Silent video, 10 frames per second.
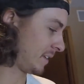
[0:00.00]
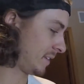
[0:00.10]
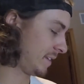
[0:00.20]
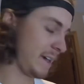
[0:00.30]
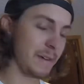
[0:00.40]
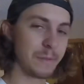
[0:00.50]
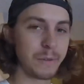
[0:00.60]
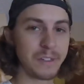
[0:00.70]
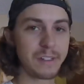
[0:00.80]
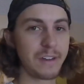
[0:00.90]
yeah,
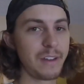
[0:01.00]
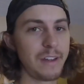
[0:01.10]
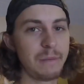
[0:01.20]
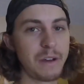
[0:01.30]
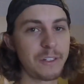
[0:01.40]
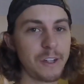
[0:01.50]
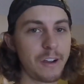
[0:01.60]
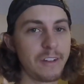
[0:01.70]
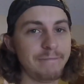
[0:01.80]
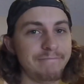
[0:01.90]
we're just gonna keep on trucking.